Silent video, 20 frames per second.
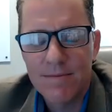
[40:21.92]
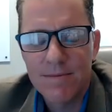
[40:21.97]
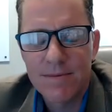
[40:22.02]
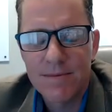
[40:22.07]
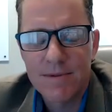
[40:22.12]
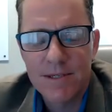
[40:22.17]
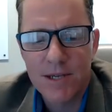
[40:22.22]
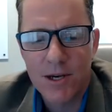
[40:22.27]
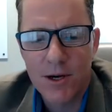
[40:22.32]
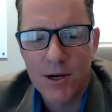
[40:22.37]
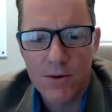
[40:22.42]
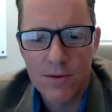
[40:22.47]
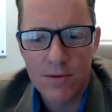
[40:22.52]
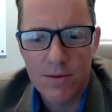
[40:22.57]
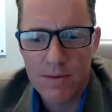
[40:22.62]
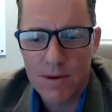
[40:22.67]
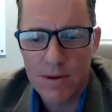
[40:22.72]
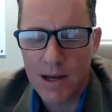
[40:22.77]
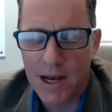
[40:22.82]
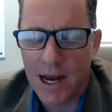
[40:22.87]
So
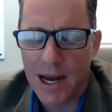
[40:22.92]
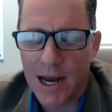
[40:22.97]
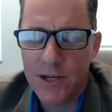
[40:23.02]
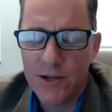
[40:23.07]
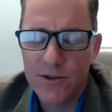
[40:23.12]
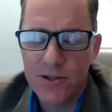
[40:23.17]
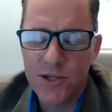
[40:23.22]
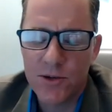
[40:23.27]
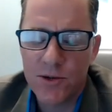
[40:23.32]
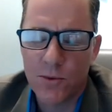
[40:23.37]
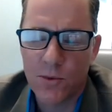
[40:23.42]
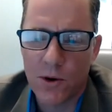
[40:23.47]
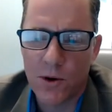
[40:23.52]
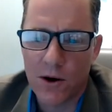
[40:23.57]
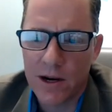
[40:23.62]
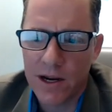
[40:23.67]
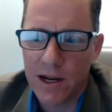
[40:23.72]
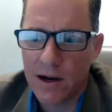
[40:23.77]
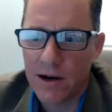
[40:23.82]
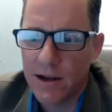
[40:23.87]
I used to
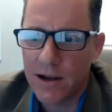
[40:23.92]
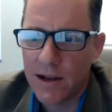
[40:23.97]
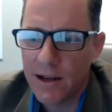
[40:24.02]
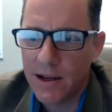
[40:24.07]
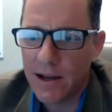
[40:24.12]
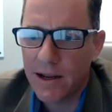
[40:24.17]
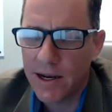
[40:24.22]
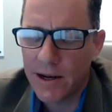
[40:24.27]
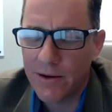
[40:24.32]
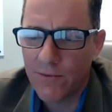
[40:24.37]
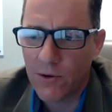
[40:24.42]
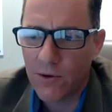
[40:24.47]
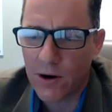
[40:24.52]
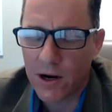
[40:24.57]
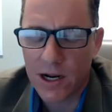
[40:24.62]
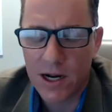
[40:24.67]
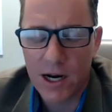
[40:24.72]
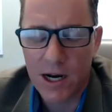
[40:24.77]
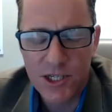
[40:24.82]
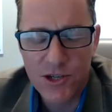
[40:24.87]
work for a
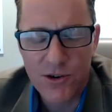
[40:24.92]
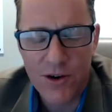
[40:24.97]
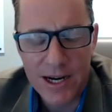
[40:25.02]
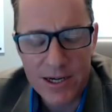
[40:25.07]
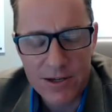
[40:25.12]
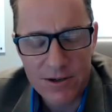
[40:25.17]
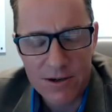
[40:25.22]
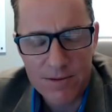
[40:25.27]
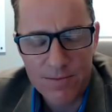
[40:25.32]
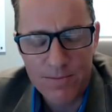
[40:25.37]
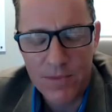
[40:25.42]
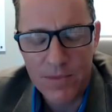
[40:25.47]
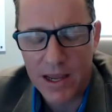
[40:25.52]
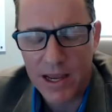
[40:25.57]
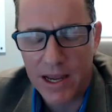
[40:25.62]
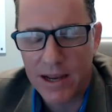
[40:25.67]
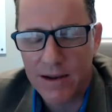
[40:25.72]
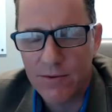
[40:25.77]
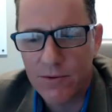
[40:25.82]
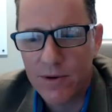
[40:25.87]
contractor,
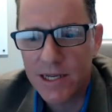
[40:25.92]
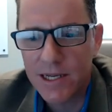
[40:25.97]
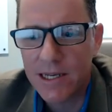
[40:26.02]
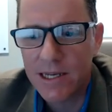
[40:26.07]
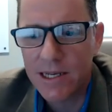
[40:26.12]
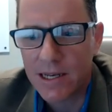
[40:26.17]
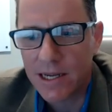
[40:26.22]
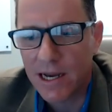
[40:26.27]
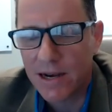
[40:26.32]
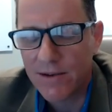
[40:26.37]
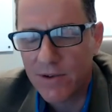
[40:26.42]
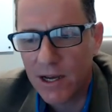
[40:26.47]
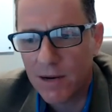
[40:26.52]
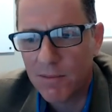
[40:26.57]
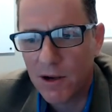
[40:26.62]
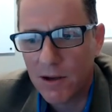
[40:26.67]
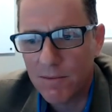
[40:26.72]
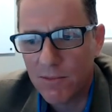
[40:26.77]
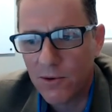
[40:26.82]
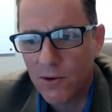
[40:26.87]
and recently I've come
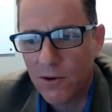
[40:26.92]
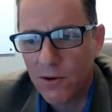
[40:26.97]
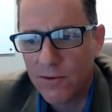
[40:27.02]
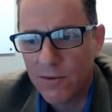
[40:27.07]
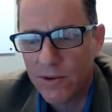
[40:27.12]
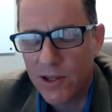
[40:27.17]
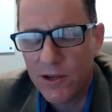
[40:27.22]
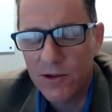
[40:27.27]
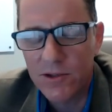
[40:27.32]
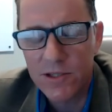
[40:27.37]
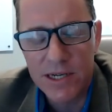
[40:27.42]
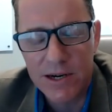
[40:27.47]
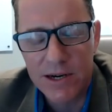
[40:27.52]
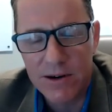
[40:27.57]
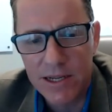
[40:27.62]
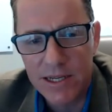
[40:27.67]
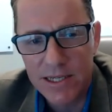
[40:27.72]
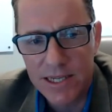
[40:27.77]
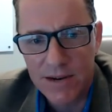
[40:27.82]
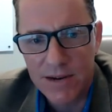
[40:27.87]
on board with Houston
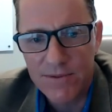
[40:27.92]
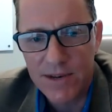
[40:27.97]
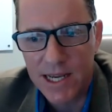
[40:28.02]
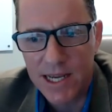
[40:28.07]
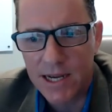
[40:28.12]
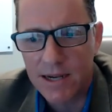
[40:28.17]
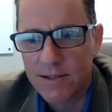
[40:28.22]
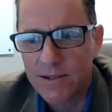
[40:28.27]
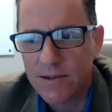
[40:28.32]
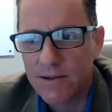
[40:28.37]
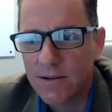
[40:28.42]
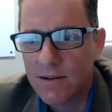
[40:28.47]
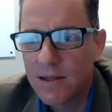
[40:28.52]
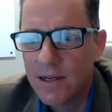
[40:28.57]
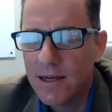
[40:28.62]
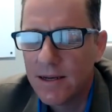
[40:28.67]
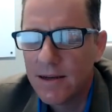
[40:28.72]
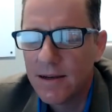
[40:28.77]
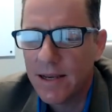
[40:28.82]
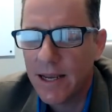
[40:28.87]
Area Safety Council.
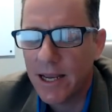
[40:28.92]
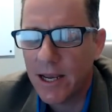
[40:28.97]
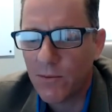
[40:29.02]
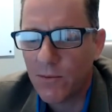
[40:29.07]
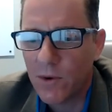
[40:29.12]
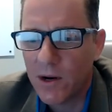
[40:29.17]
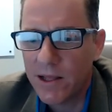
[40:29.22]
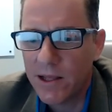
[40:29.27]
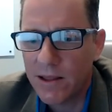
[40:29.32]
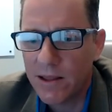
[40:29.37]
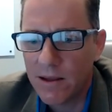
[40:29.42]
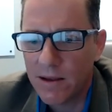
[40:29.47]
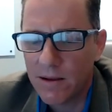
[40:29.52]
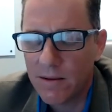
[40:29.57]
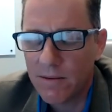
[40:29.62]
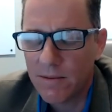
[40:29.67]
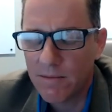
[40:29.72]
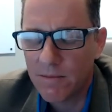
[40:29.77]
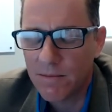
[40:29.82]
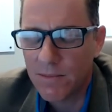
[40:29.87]
And one of
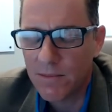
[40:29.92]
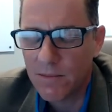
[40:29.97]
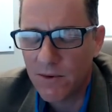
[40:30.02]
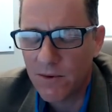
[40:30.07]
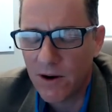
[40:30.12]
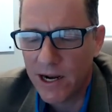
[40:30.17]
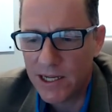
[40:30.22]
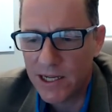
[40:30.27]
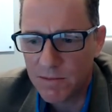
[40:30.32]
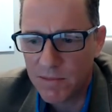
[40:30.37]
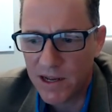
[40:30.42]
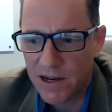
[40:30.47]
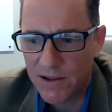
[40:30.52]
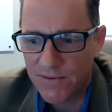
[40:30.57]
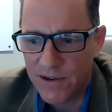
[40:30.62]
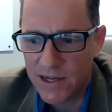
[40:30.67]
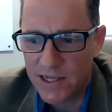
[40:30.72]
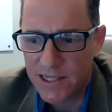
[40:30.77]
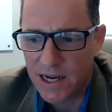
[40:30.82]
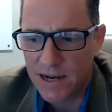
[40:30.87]
the greatest
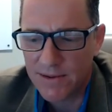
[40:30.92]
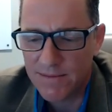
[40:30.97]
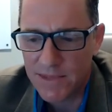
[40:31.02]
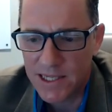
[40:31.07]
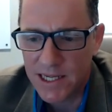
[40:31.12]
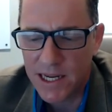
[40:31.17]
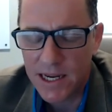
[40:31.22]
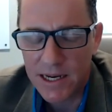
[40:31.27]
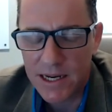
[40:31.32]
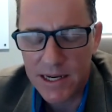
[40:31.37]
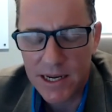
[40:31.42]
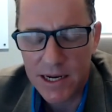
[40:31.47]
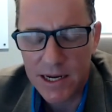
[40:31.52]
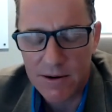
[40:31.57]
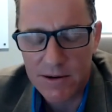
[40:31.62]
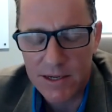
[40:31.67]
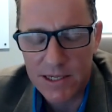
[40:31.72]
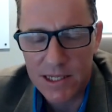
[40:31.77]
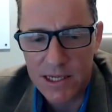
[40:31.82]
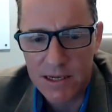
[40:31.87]
benefits I'm seeing
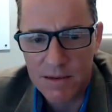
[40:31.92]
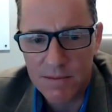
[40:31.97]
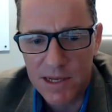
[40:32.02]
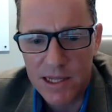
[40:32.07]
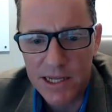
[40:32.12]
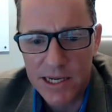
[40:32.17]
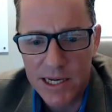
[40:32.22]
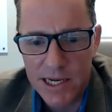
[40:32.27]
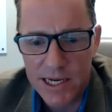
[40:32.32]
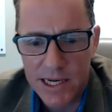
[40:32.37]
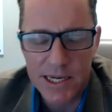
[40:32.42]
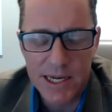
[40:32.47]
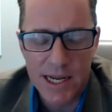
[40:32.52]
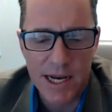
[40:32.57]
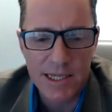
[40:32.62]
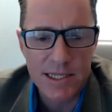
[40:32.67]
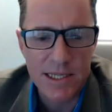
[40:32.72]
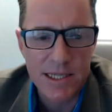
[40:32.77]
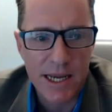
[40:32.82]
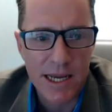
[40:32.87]
here is the ability to
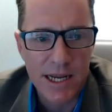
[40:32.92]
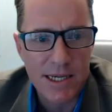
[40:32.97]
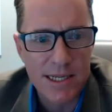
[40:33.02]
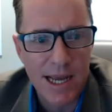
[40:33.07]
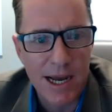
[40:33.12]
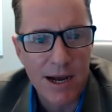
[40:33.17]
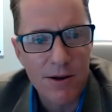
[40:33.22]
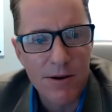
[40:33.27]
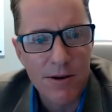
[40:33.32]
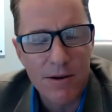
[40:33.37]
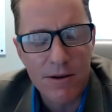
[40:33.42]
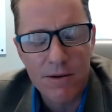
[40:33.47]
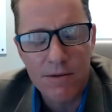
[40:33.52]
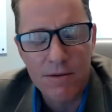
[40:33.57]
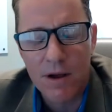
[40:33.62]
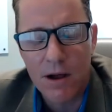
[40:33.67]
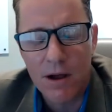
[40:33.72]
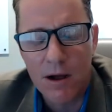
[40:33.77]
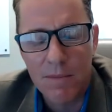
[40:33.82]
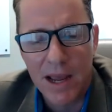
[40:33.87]
test things out
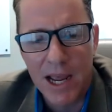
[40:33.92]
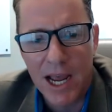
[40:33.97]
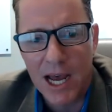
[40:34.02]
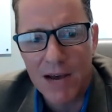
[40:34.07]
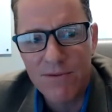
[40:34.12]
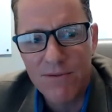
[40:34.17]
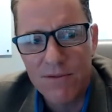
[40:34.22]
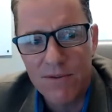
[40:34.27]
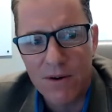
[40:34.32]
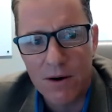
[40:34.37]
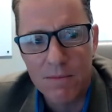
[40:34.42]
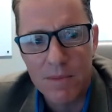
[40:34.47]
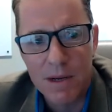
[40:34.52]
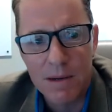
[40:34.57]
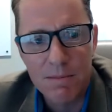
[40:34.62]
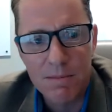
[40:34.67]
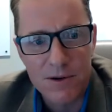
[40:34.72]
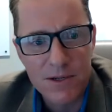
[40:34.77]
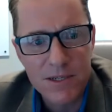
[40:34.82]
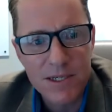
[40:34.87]
on behalf of our
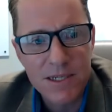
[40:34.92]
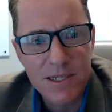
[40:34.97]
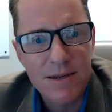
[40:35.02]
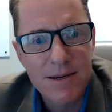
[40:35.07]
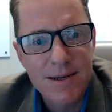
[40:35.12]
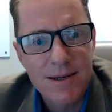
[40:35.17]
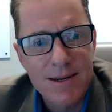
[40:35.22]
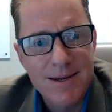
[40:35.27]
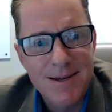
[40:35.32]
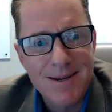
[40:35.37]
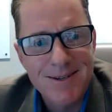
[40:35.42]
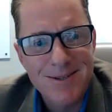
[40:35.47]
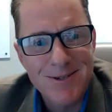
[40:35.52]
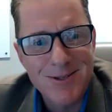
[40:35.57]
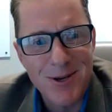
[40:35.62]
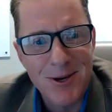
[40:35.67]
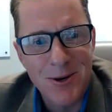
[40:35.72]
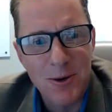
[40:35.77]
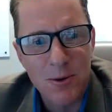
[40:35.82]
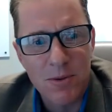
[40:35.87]
members,
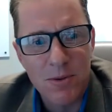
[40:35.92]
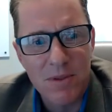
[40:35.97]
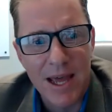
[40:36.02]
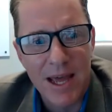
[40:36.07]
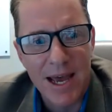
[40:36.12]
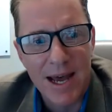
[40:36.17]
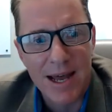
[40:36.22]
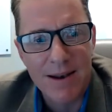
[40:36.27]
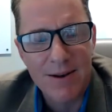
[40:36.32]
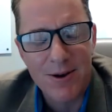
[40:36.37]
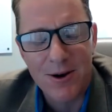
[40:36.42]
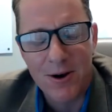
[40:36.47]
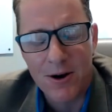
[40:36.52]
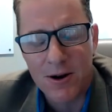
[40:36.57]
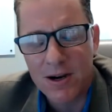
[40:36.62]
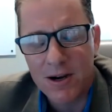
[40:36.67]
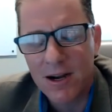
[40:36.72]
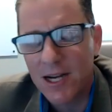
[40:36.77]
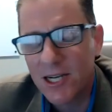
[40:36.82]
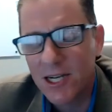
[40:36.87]
so that our
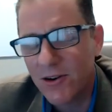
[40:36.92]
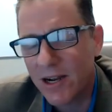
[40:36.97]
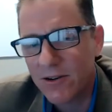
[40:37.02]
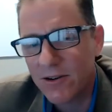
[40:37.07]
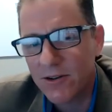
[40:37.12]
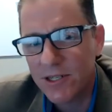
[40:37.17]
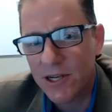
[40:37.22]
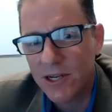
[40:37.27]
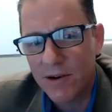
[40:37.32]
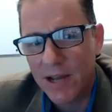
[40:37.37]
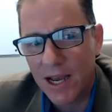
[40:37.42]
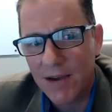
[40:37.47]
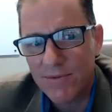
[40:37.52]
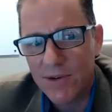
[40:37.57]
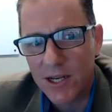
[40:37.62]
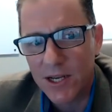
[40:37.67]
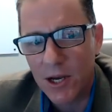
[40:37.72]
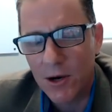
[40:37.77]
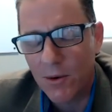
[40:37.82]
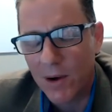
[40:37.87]
contractors don't have to
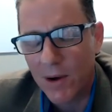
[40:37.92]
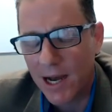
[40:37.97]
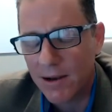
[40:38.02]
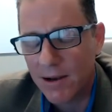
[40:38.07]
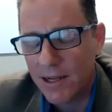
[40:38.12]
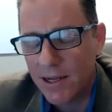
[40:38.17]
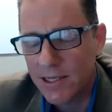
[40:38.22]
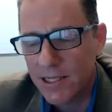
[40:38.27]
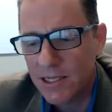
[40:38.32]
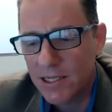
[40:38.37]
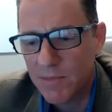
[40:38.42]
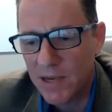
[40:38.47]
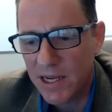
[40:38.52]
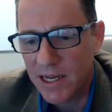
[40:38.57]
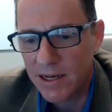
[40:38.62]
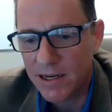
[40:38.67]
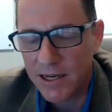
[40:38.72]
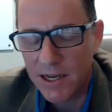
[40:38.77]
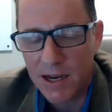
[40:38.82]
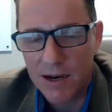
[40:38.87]
go out and spend
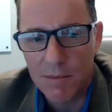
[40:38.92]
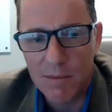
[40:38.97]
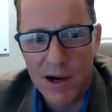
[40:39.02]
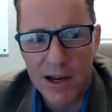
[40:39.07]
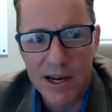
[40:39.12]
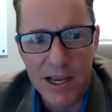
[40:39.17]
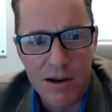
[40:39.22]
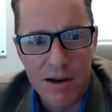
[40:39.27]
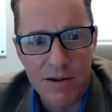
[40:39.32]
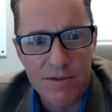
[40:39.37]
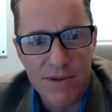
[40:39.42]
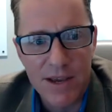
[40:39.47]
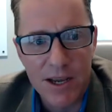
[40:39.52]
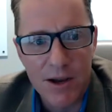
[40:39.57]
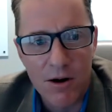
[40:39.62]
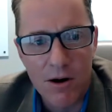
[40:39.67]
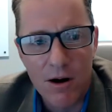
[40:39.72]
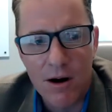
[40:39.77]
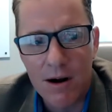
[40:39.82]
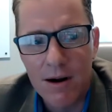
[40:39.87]
a ton of money on
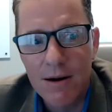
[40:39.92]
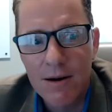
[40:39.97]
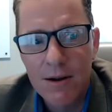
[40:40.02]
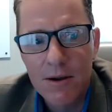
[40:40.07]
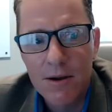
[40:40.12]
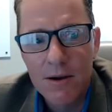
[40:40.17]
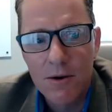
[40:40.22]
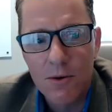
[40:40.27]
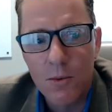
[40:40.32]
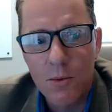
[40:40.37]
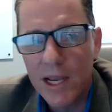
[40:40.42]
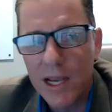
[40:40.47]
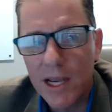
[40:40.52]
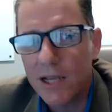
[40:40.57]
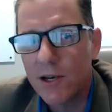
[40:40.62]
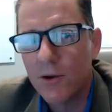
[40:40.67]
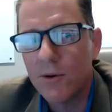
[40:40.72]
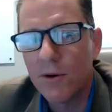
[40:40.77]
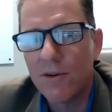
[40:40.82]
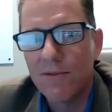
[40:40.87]
VR. We can
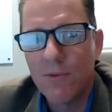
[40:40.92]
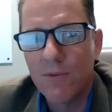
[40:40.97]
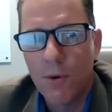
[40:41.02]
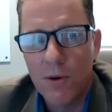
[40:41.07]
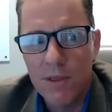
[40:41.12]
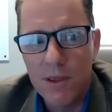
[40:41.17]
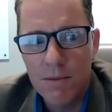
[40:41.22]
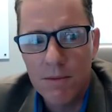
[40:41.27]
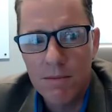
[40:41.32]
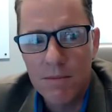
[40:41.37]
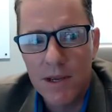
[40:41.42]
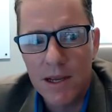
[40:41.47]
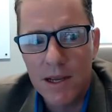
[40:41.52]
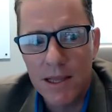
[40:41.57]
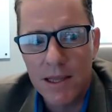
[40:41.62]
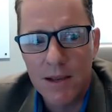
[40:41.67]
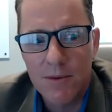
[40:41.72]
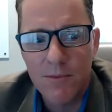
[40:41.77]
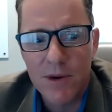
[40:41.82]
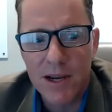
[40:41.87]
do it for them, and
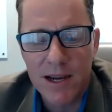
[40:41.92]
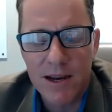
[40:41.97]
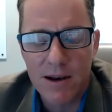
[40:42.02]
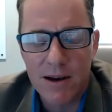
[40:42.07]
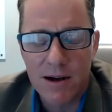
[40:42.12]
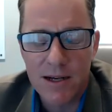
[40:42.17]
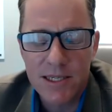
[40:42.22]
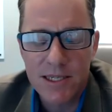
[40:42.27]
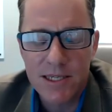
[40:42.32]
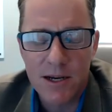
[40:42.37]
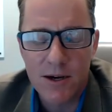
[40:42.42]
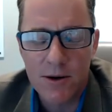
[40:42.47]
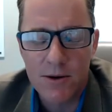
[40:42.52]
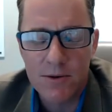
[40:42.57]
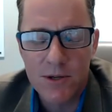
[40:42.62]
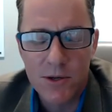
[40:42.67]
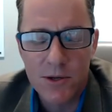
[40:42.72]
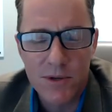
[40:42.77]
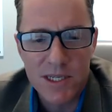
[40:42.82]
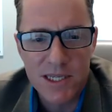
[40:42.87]
then we can also
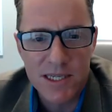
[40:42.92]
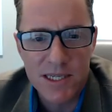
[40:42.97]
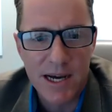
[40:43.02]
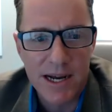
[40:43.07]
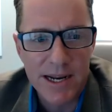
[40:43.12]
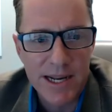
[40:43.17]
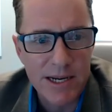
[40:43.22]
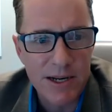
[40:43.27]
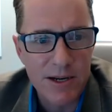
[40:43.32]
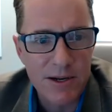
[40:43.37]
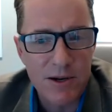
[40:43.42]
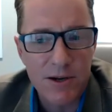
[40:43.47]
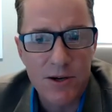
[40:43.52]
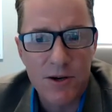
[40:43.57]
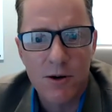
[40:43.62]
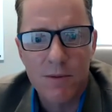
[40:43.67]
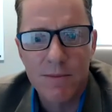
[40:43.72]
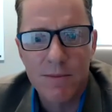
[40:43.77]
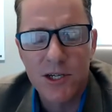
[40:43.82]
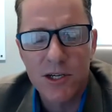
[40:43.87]
do a study to
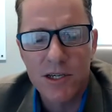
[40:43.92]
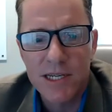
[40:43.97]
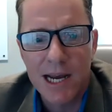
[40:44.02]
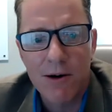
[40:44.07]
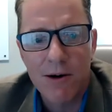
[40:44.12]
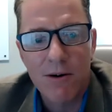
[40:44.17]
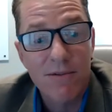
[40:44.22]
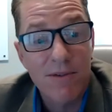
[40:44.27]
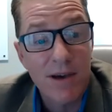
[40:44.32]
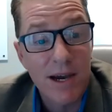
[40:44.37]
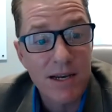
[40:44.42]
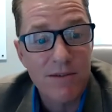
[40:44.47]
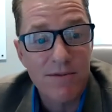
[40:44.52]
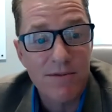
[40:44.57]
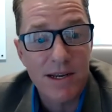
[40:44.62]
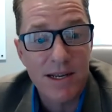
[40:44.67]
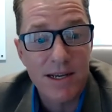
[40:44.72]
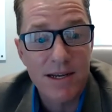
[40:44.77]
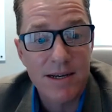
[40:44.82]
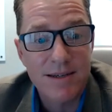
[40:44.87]
determine just how effective
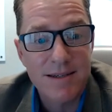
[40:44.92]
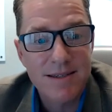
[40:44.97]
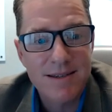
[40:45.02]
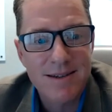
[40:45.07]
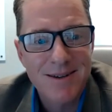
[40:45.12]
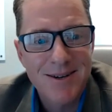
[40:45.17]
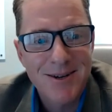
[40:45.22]
it is.